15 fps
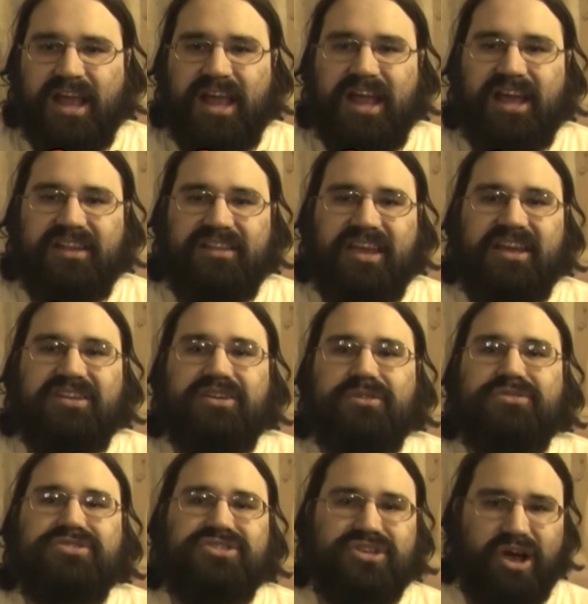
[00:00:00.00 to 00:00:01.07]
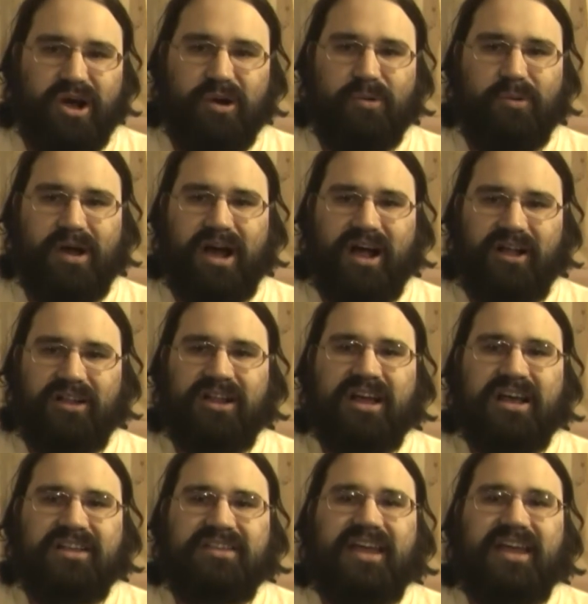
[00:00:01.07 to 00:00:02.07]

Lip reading: And they do so well